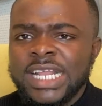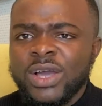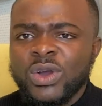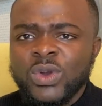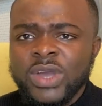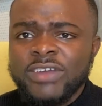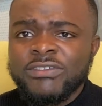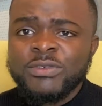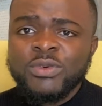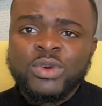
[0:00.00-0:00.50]
oh,
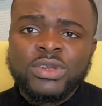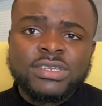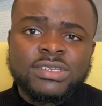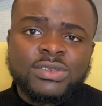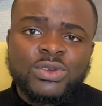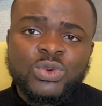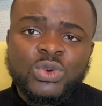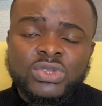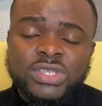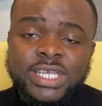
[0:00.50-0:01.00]
everyone
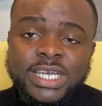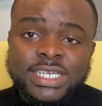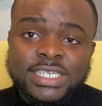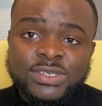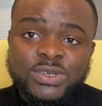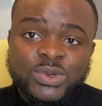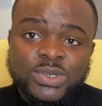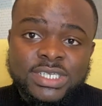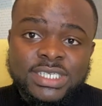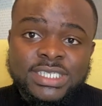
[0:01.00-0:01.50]
go take the
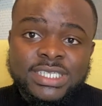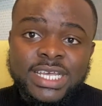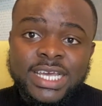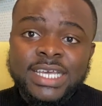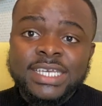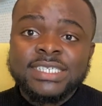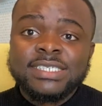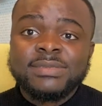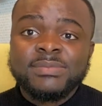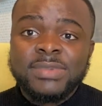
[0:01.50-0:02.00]
coding
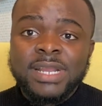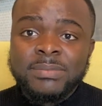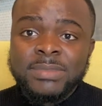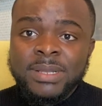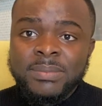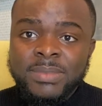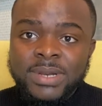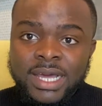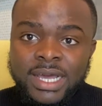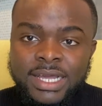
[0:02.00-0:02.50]
test, blah, blah,
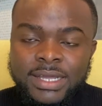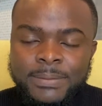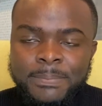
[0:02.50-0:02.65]
blah.